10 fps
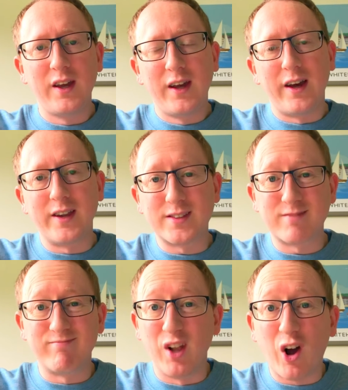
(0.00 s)
And it's
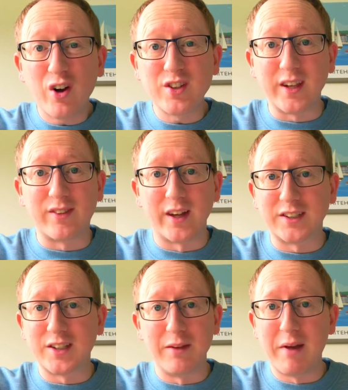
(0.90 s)
largely thanks
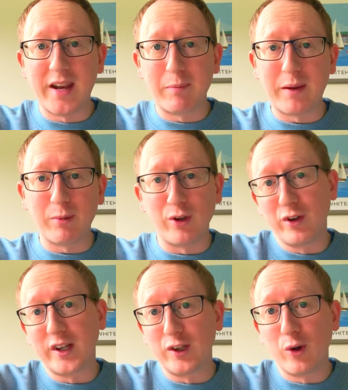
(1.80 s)
to the many people who
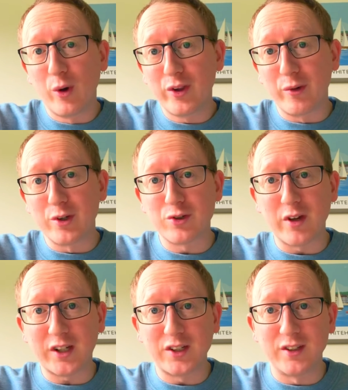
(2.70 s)
ignored the
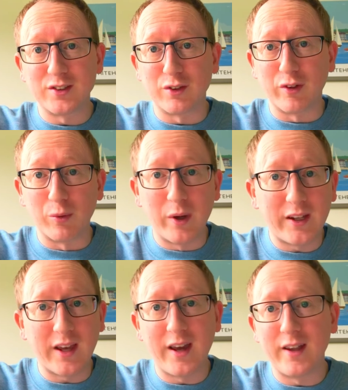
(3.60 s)
restrictions over the
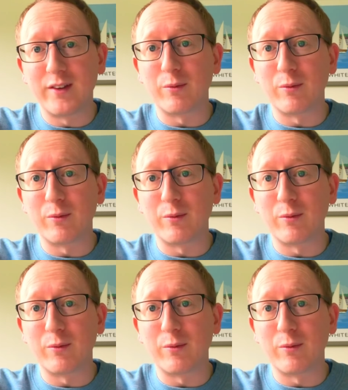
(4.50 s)
weekend.